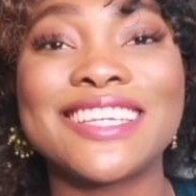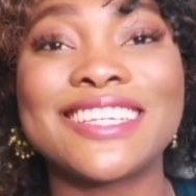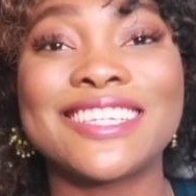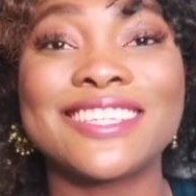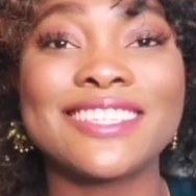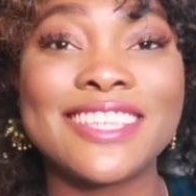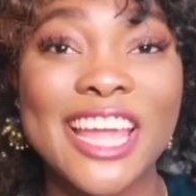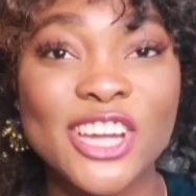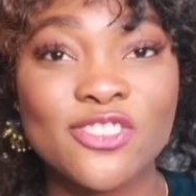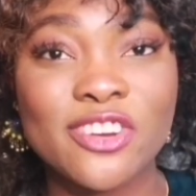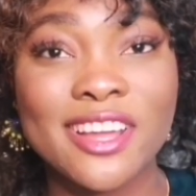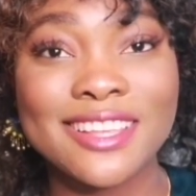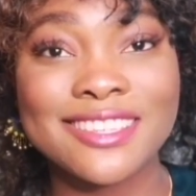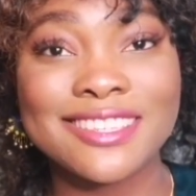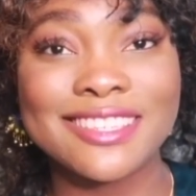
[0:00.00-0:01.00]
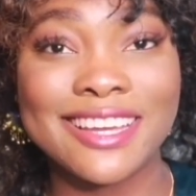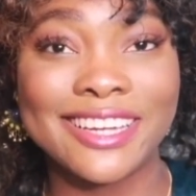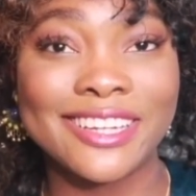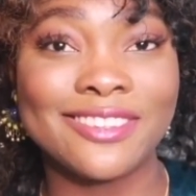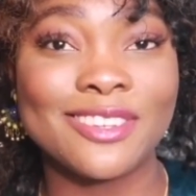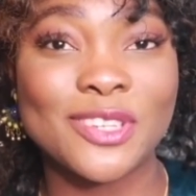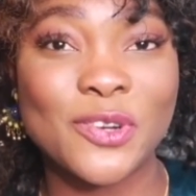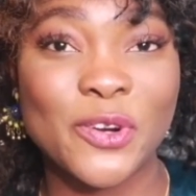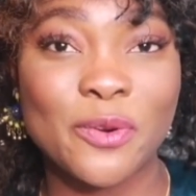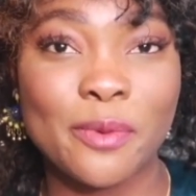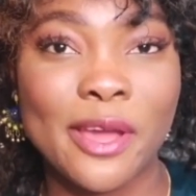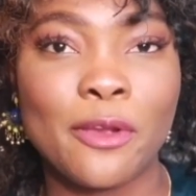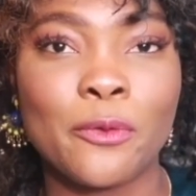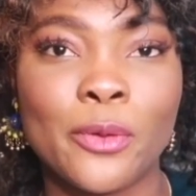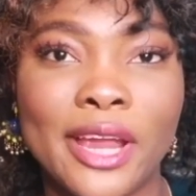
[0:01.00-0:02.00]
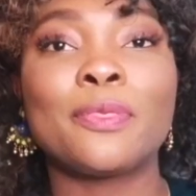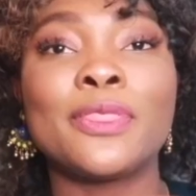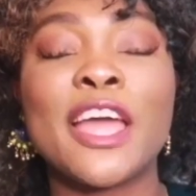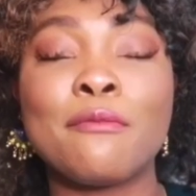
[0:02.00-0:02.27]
This is tetrahexacycl-ascorbic, right?